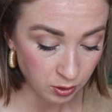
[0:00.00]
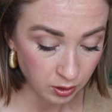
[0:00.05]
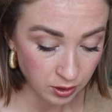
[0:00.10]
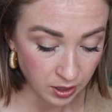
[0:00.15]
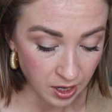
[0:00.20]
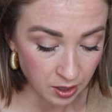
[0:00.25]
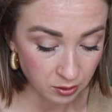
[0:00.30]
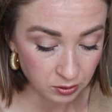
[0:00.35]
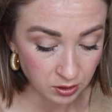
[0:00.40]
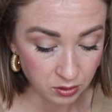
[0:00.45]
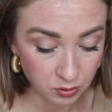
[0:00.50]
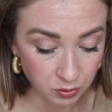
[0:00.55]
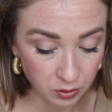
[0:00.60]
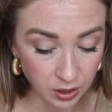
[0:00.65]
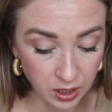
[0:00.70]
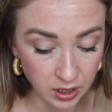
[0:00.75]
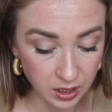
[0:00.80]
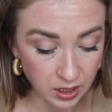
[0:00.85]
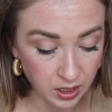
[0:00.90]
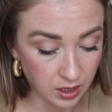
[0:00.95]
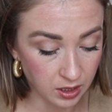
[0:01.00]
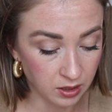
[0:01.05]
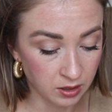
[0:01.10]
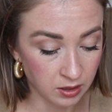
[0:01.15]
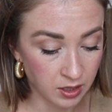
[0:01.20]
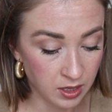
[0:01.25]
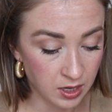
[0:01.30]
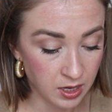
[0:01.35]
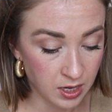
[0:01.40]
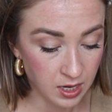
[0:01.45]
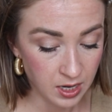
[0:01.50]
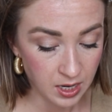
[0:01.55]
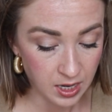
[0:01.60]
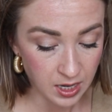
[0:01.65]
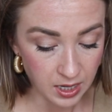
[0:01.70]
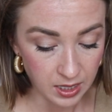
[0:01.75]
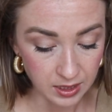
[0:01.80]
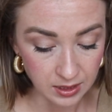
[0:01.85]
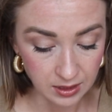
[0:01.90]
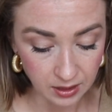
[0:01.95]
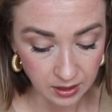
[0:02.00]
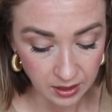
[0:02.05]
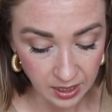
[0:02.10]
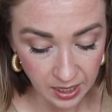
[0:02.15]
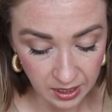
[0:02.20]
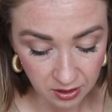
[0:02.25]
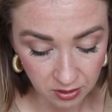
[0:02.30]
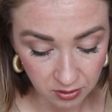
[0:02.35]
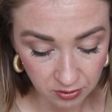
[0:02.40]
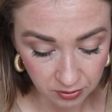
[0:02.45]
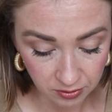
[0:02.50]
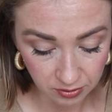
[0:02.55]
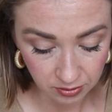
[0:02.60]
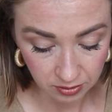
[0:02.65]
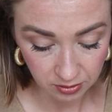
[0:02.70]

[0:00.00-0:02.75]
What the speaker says: now that we are here, is a kind of